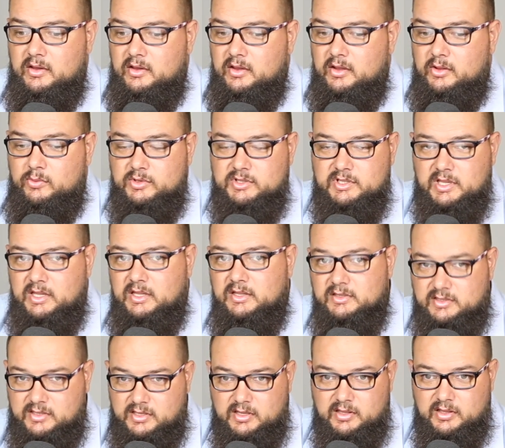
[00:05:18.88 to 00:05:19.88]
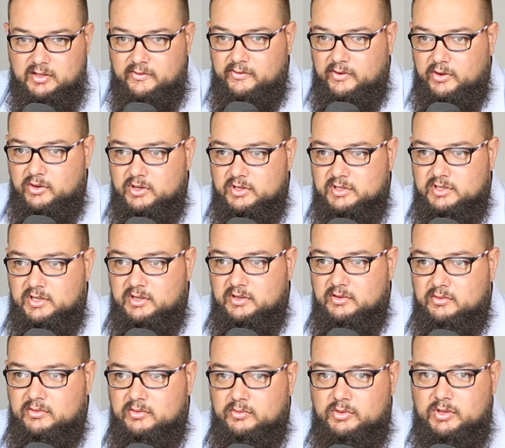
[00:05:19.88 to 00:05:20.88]
it was instant. The
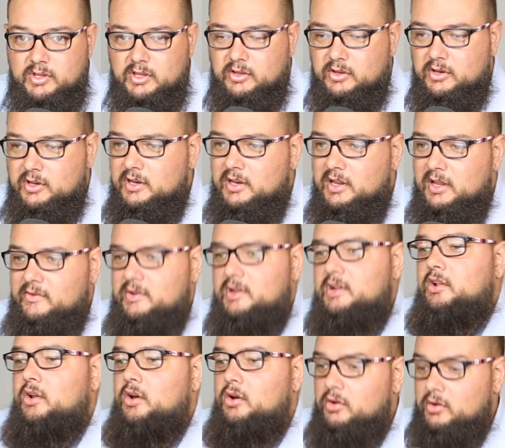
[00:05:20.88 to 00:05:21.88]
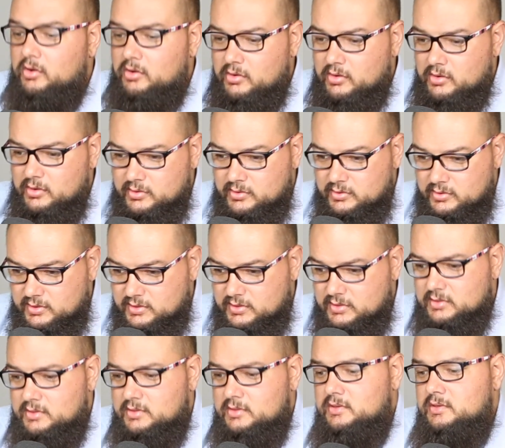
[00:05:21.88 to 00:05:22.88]
focusing, you didn't have that long
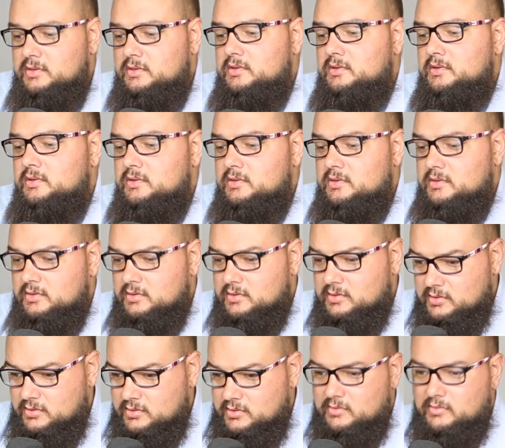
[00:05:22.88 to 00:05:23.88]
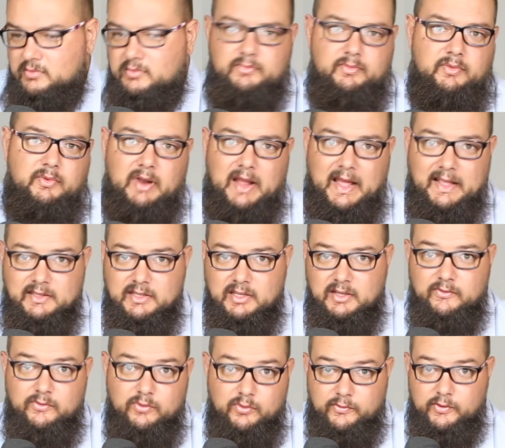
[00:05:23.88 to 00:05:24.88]
zzz,
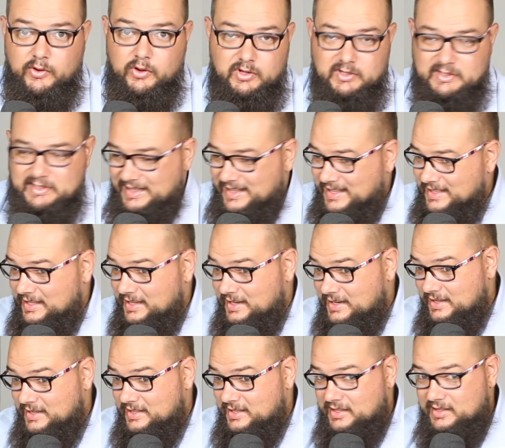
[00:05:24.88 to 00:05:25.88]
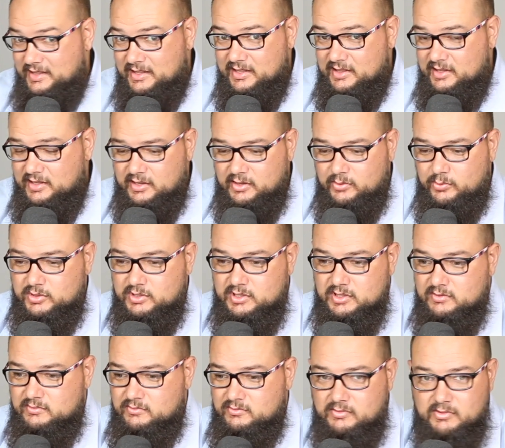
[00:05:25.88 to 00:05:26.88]
hunting for focus, nothing like that, nothing. It was
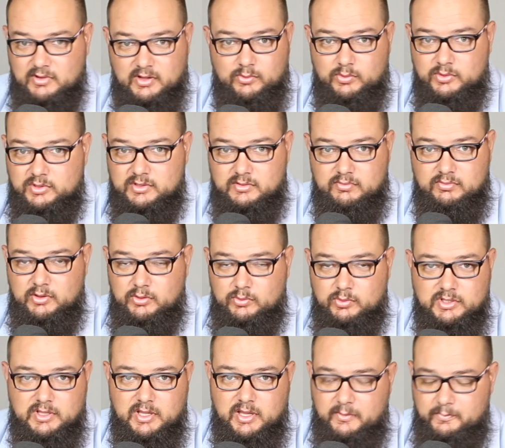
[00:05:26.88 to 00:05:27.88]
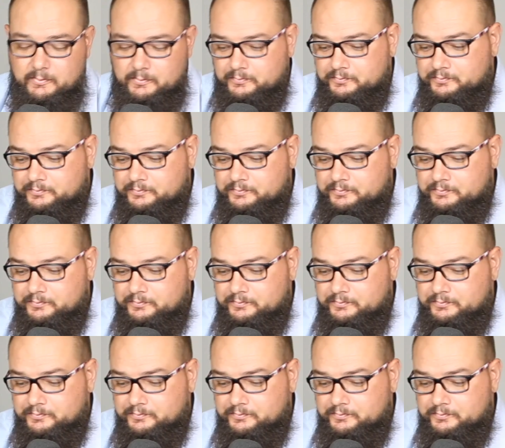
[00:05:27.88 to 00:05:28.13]
just, it was, it was there.